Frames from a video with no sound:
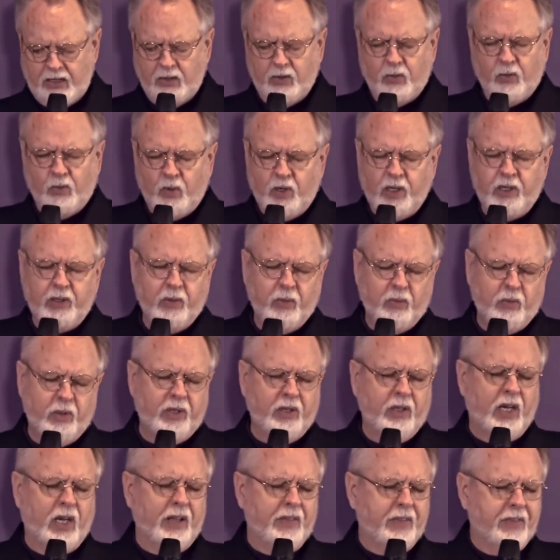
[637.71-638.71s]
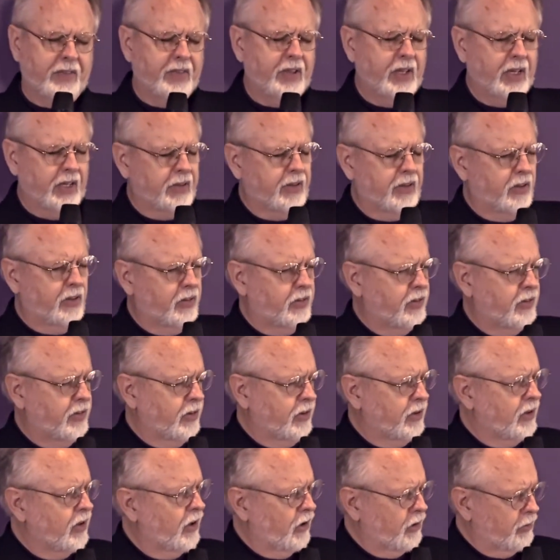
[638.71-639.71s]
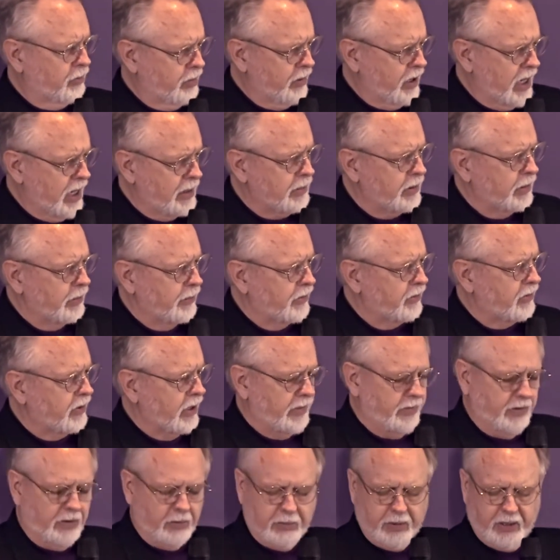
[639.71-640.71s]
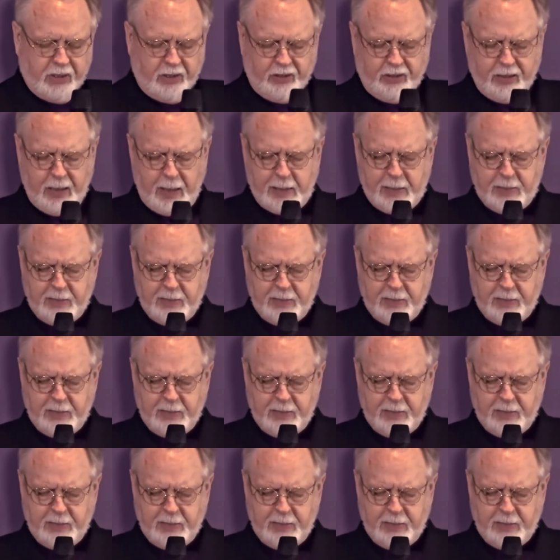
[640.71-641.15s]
One would not think this should cause problems, saving money.